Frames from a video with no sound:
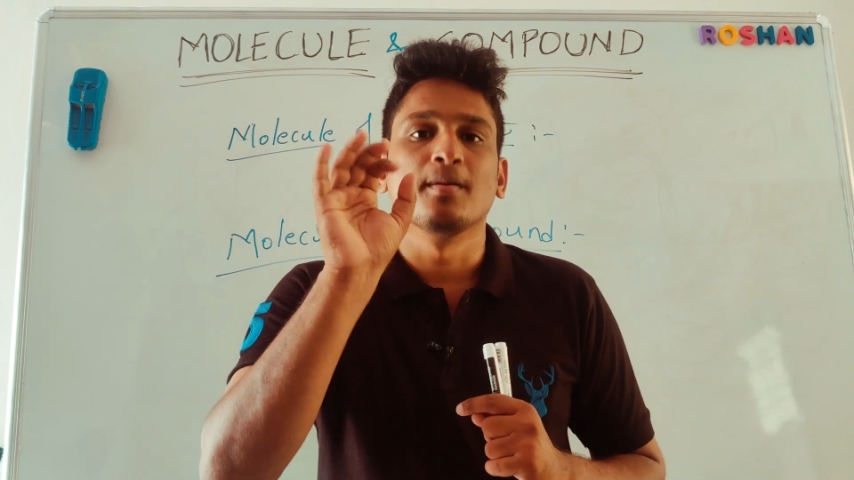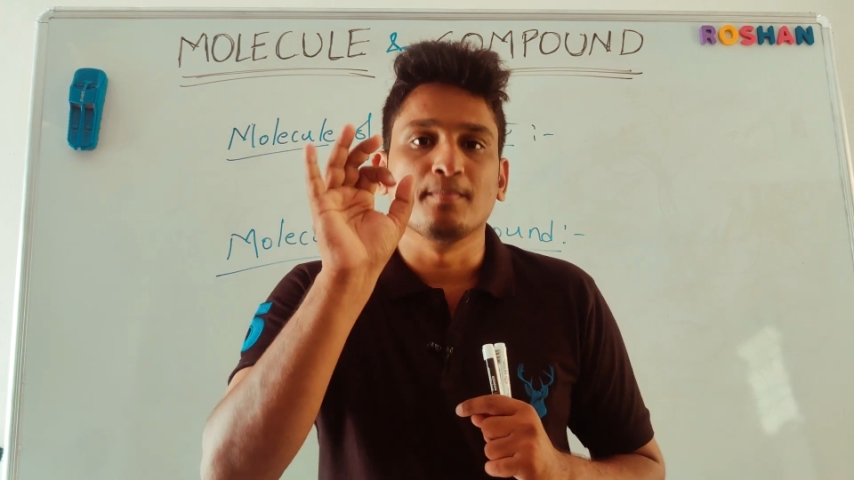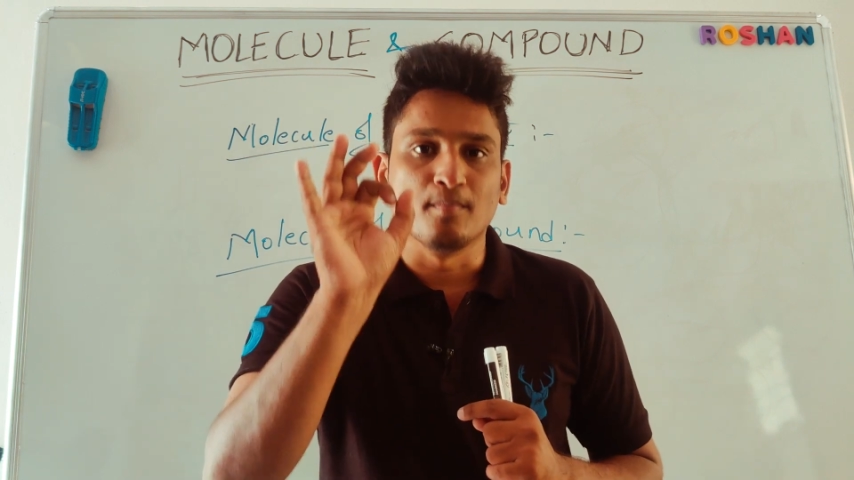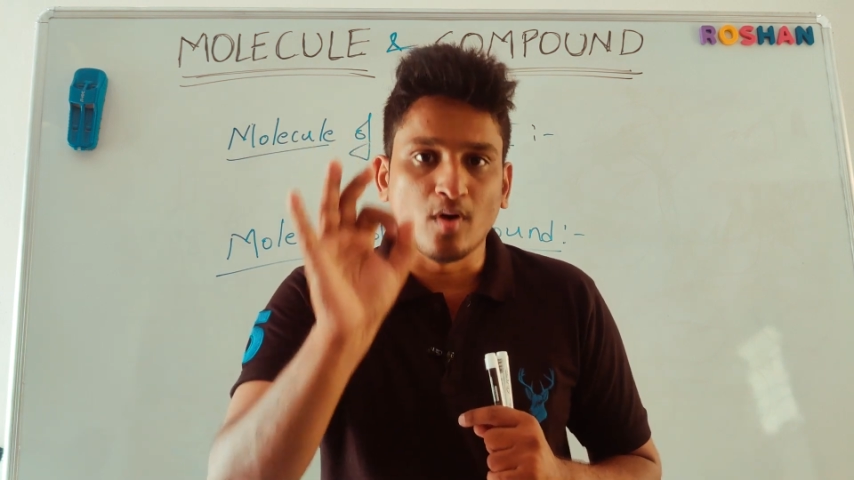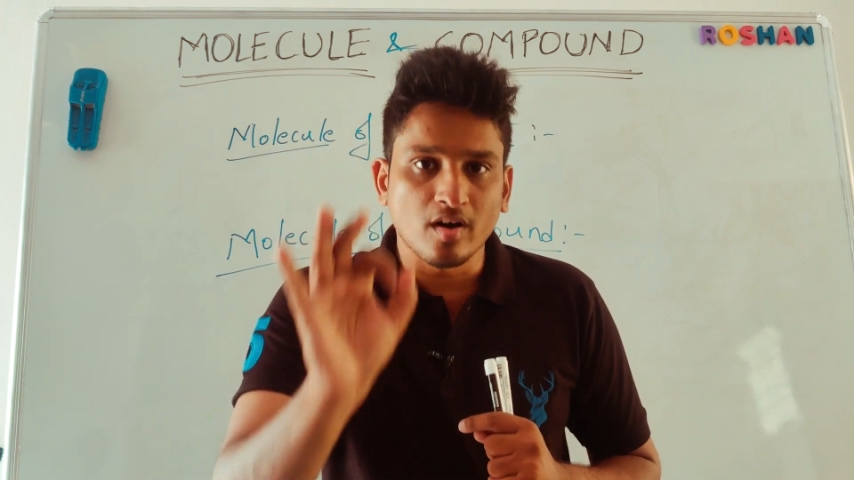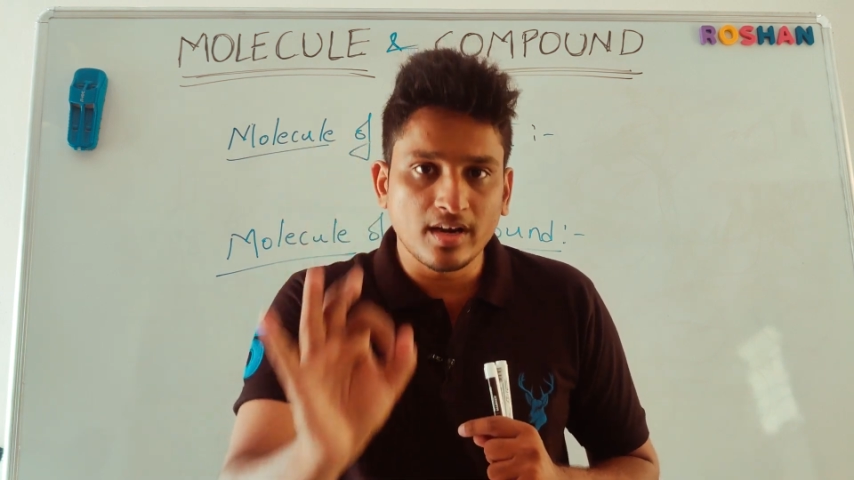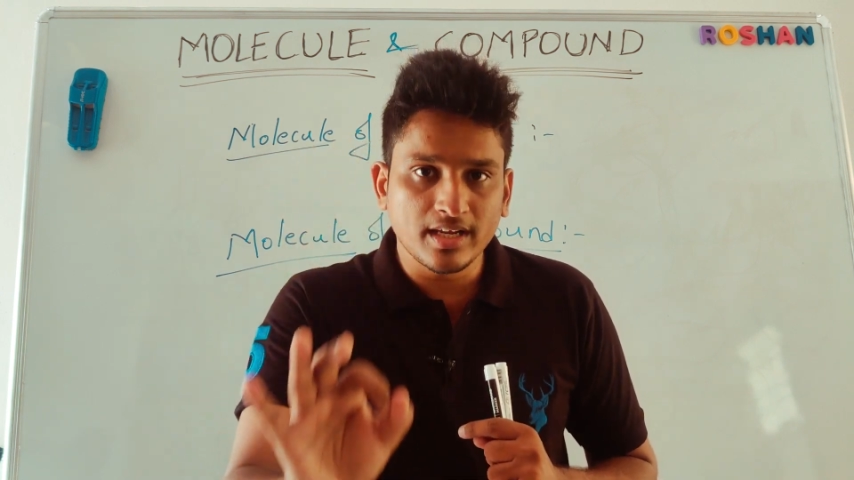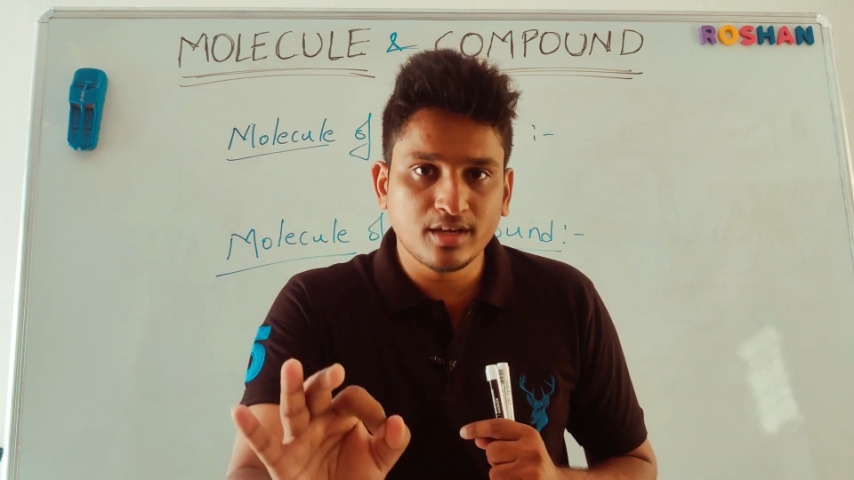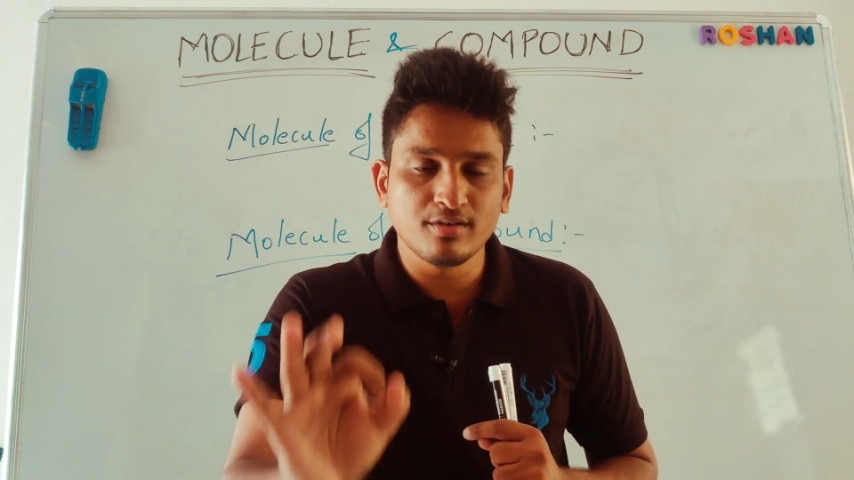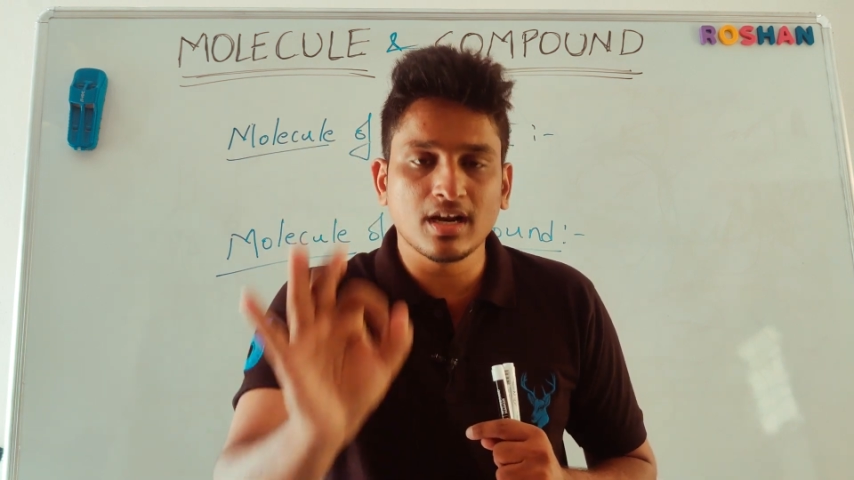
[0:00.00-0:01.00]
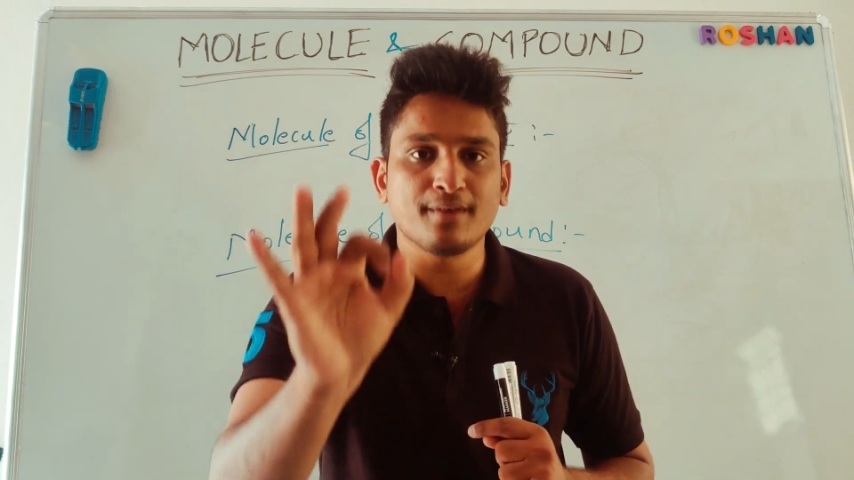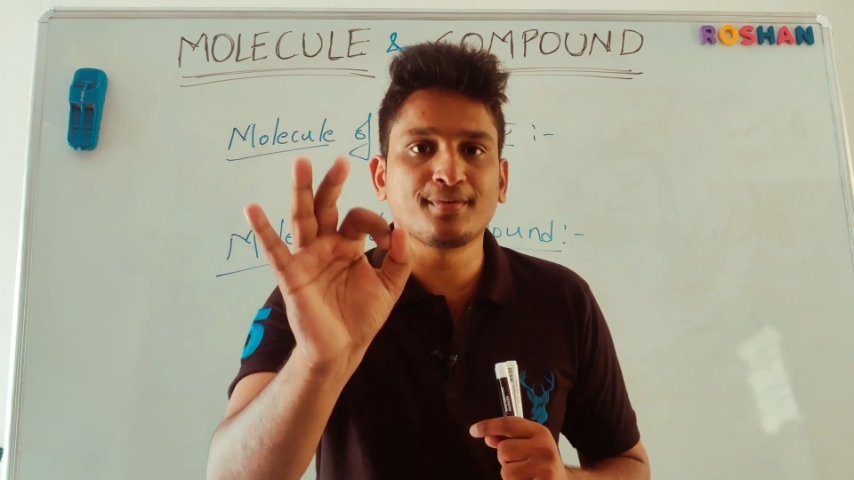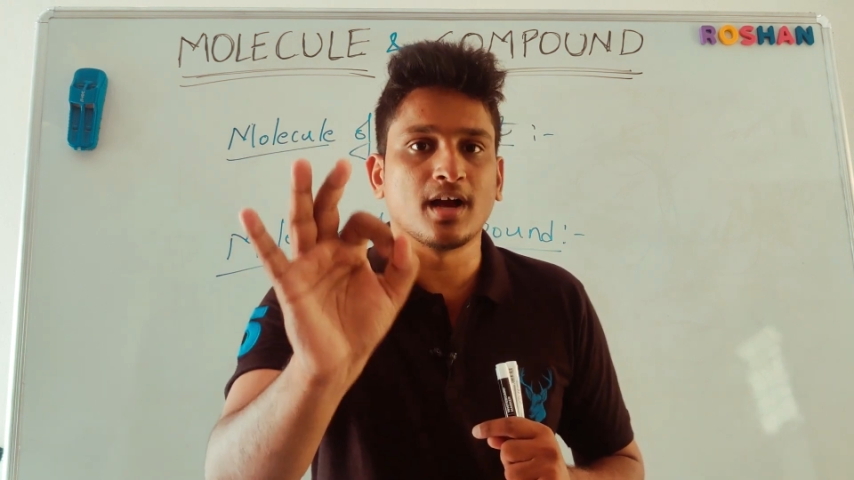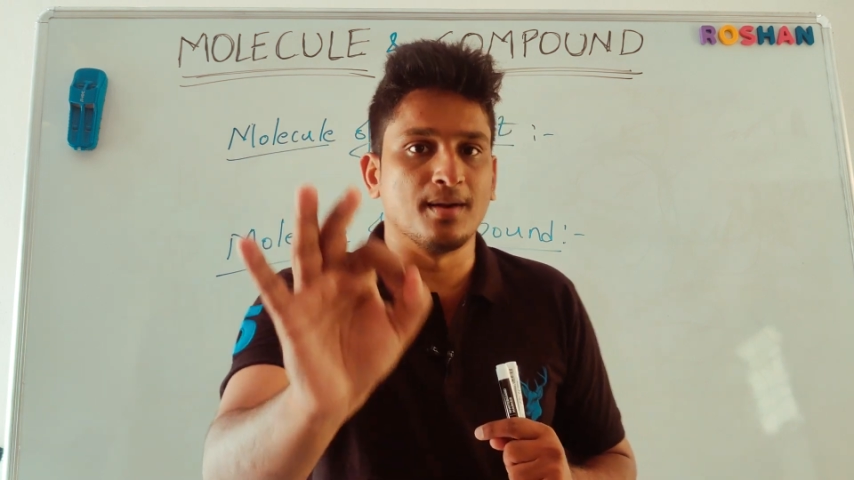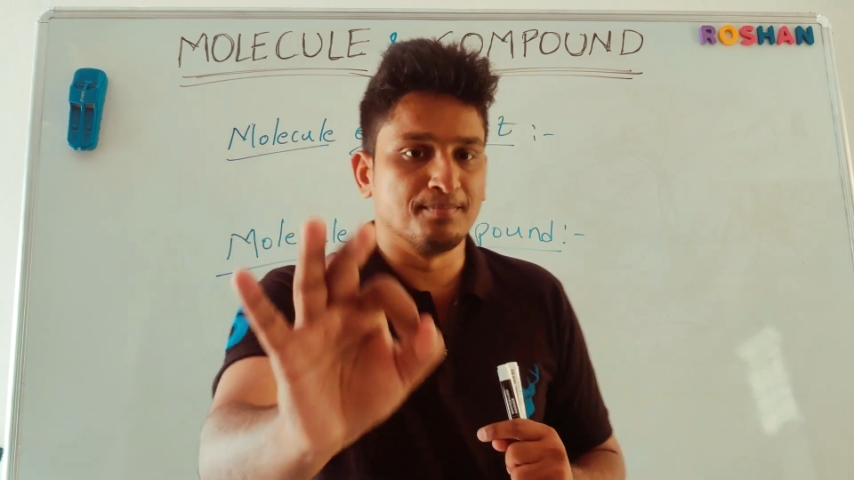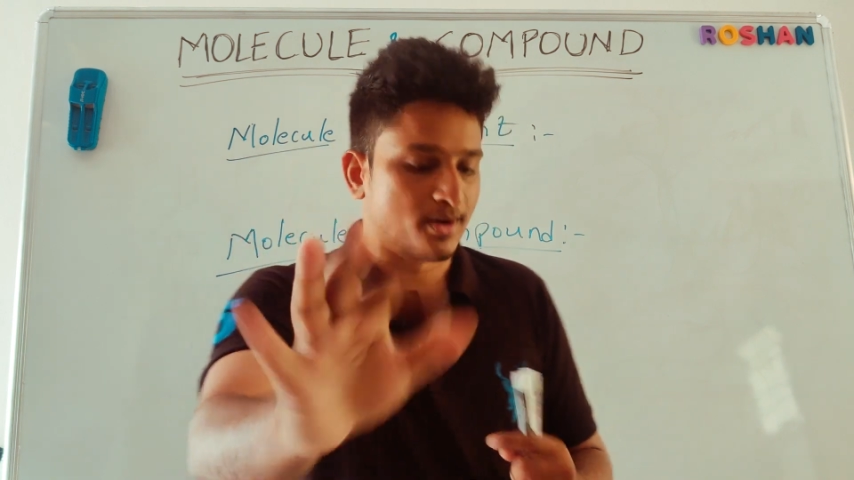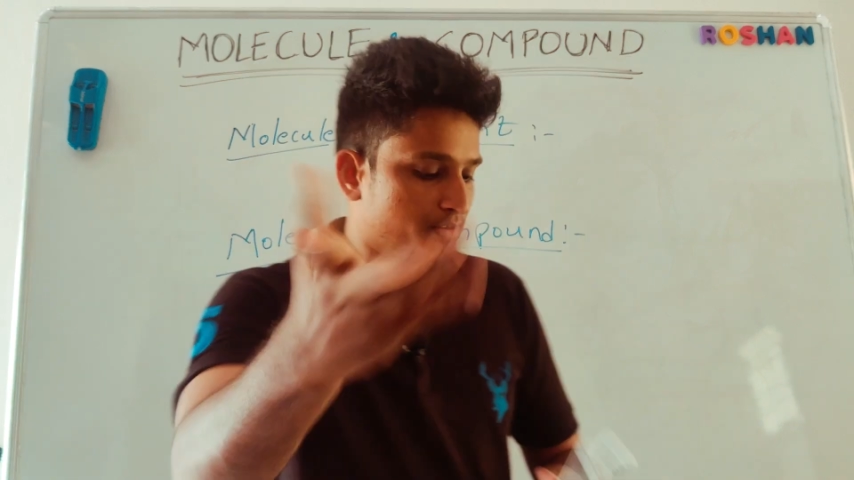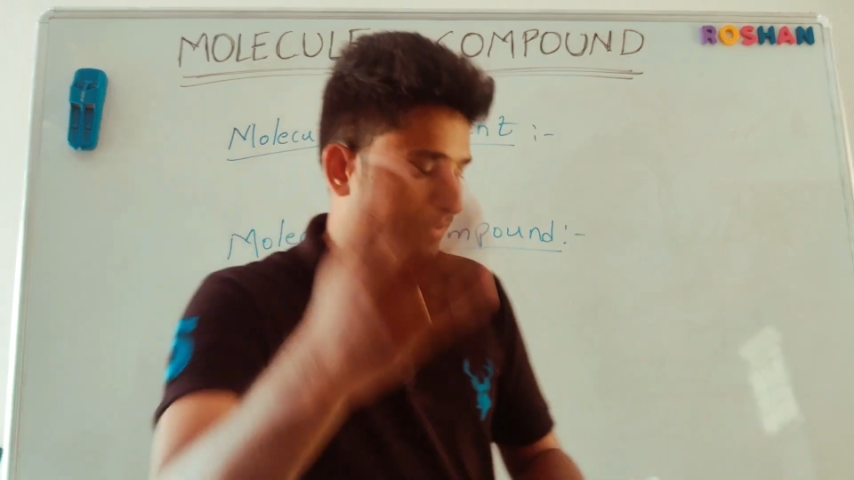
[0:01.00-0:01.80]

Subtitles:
molecule of compound.